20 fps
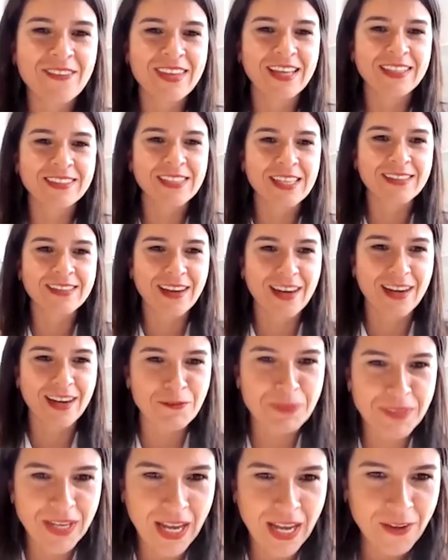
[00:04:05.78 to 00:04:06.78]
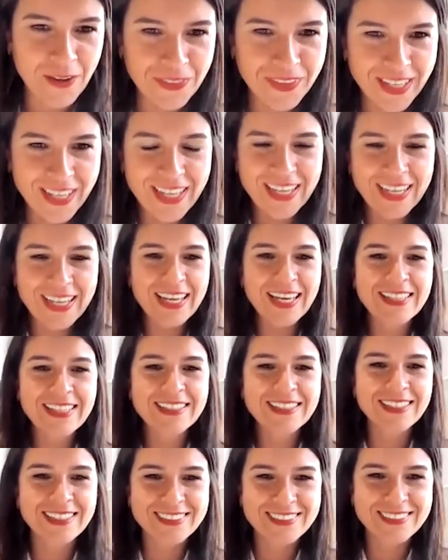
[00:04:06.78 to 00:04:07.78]
And they said, calm down.
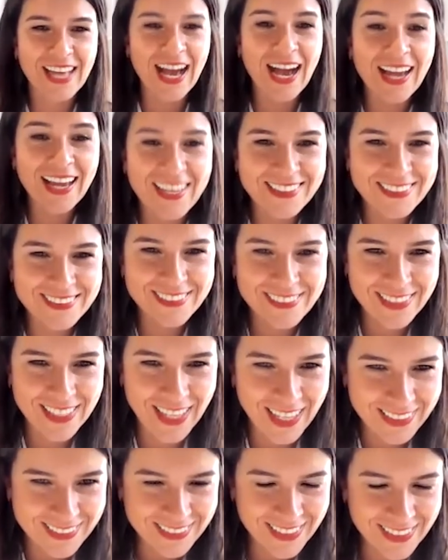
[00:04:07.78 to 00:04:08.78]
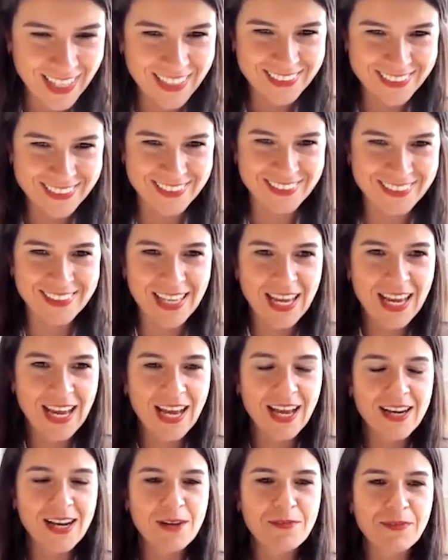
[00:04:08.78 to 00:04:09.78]
It is the ISDS cases.
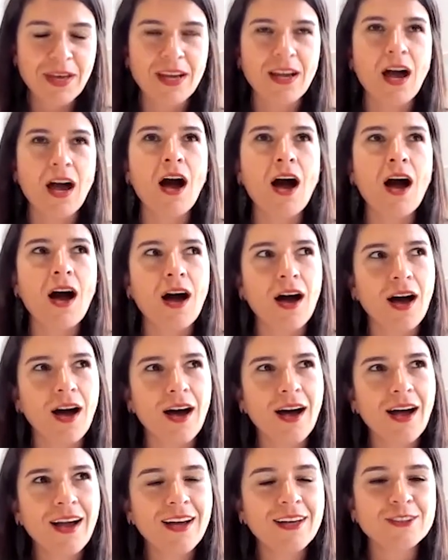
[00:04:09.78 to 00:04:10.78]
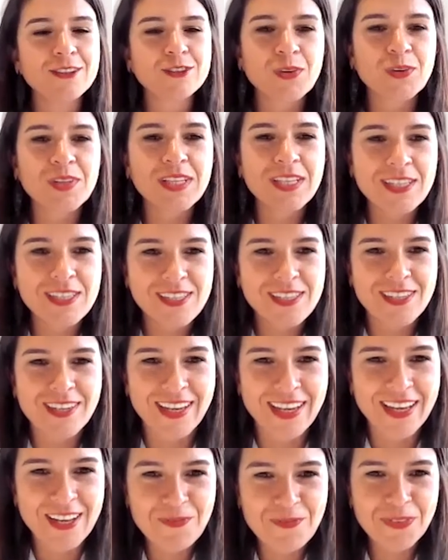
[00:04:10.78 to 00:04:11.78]
And I'm like, ah. So
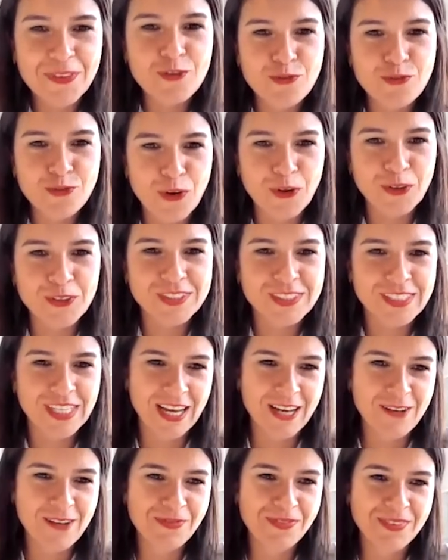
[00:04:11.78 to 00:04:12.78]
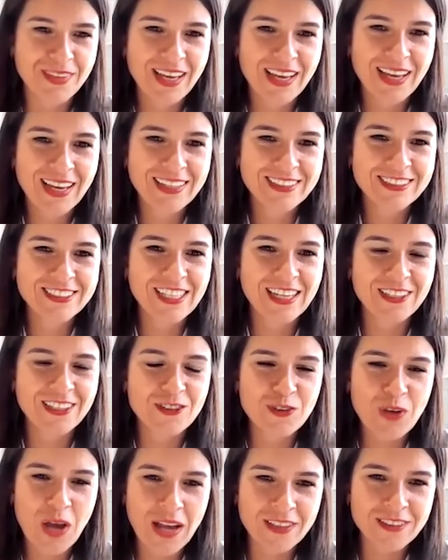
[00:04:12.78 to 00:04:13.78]
initially, the first time,
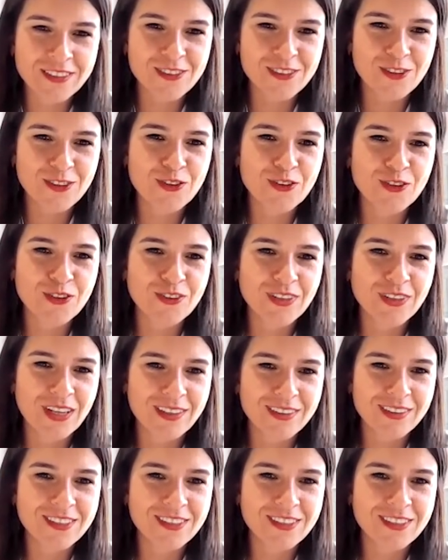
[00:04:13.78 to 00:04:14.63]
Janet, to answer your